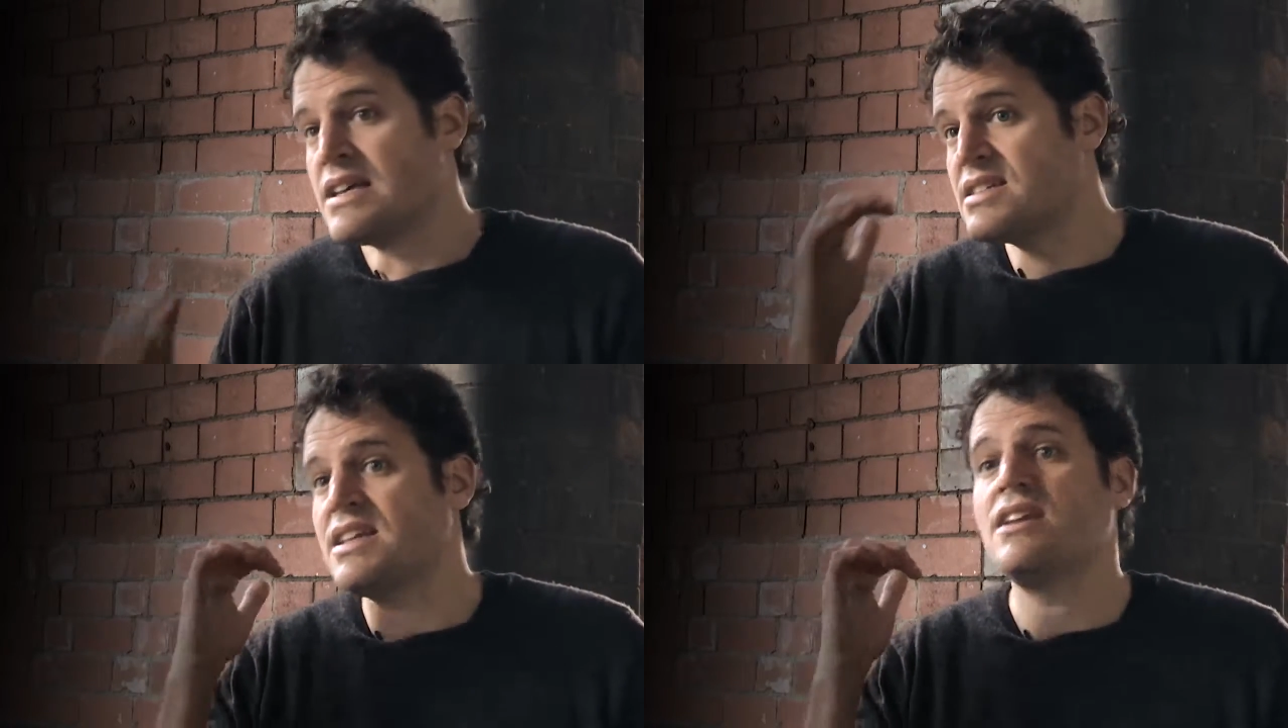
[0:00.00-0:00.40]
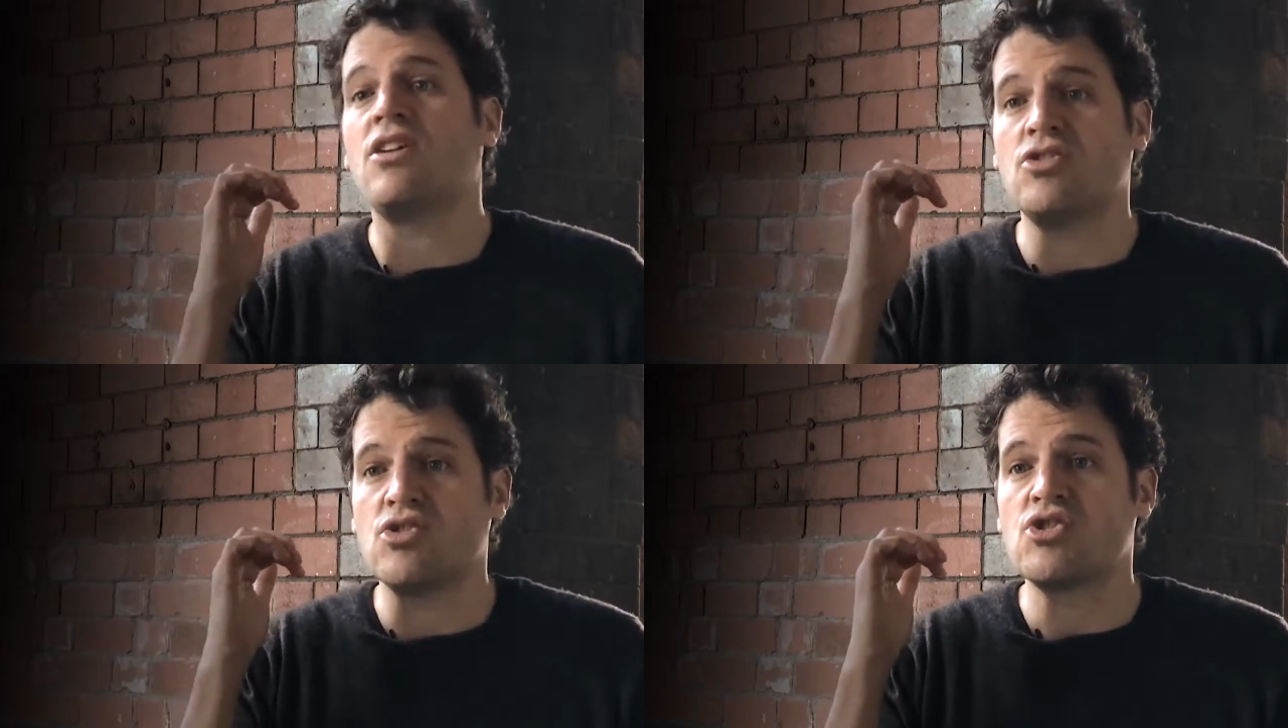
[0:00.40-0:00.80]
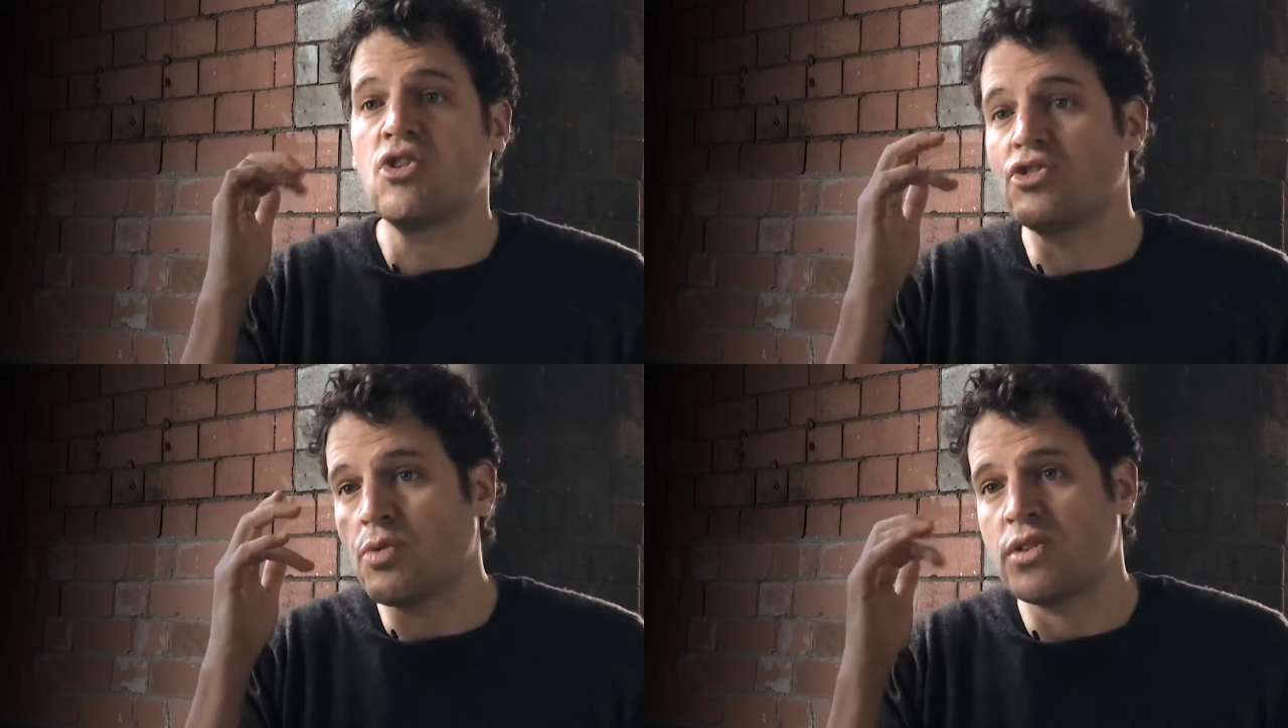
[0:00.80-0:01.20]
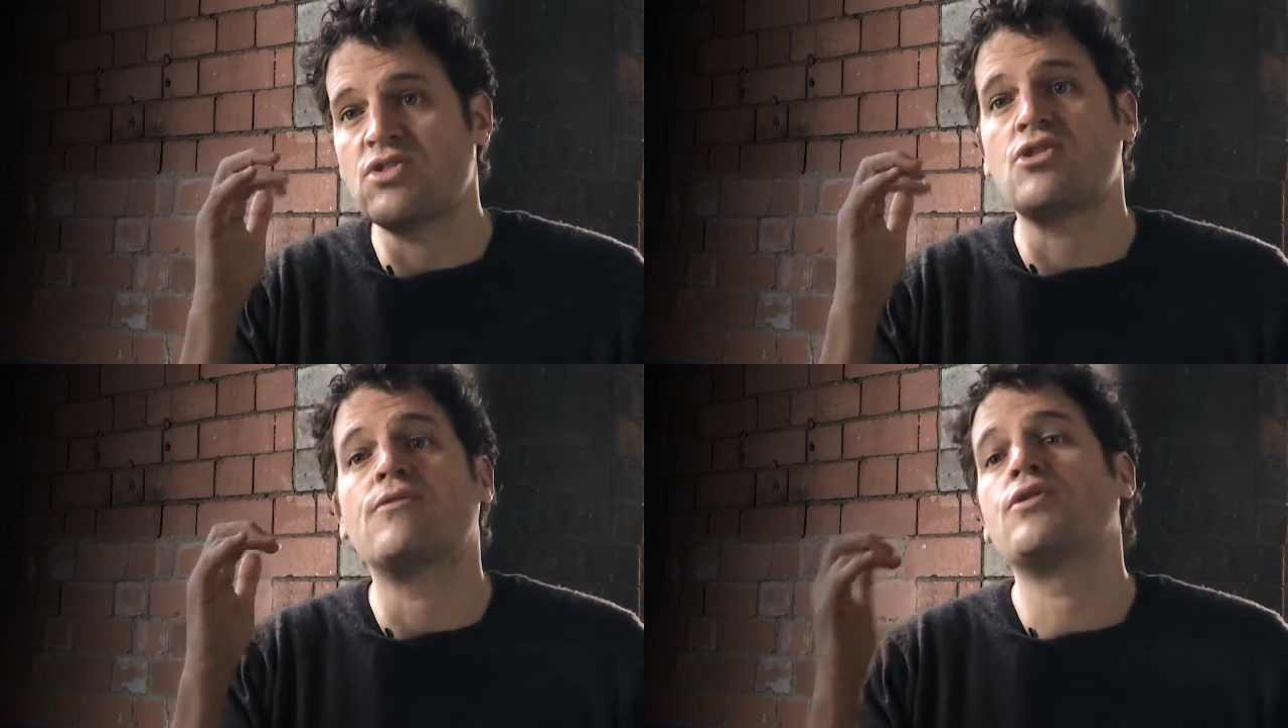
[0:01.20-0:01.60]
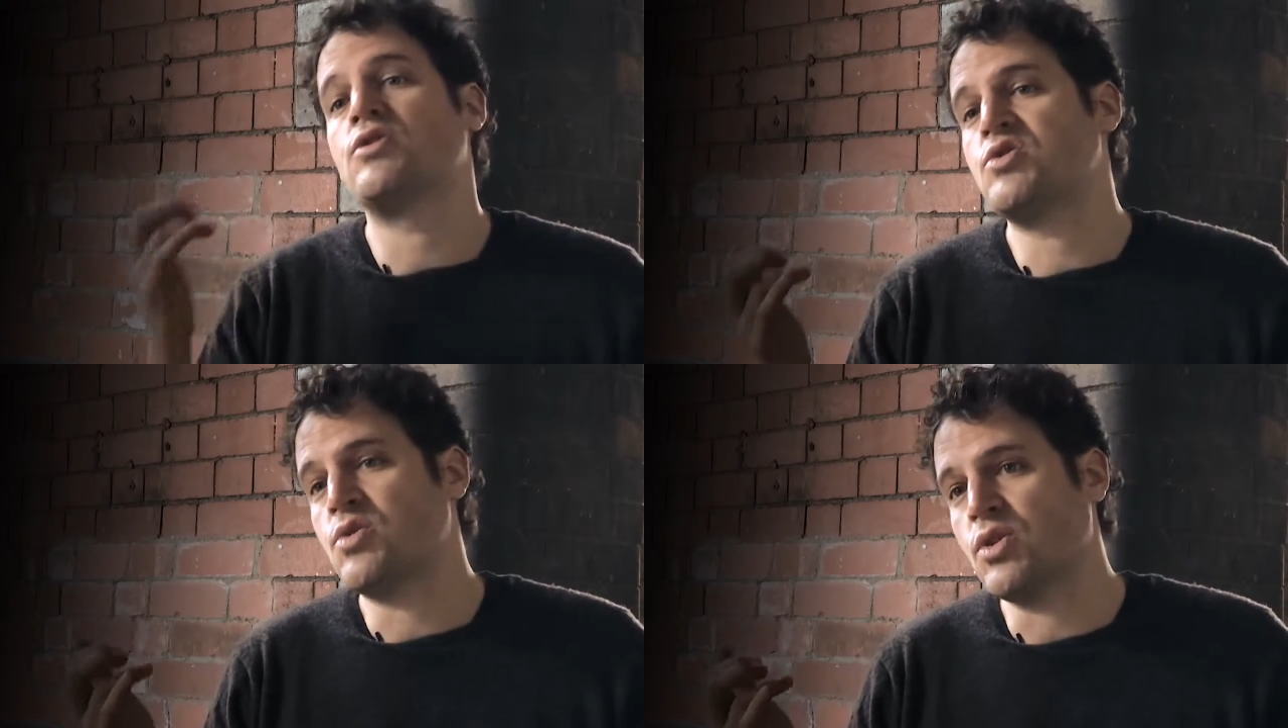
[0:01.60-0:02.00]
sit it on your shoulder with a servo
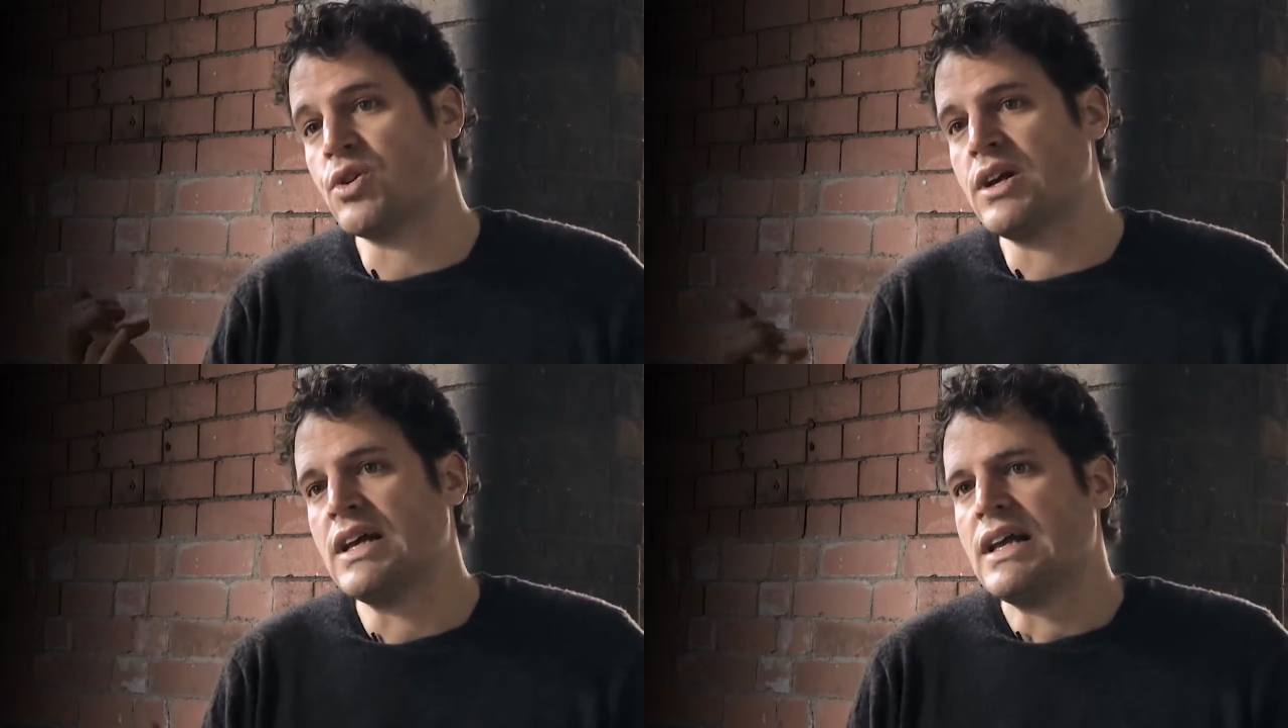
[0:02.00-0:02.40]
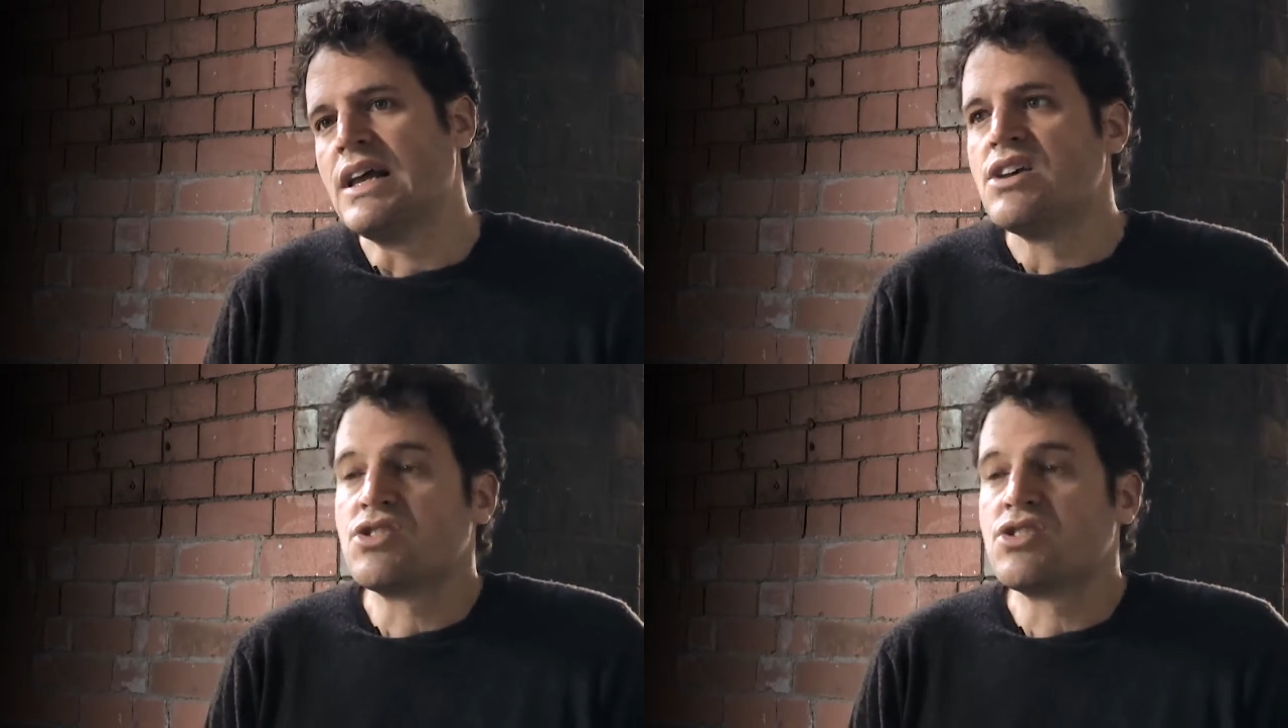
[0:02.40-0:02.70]
controller.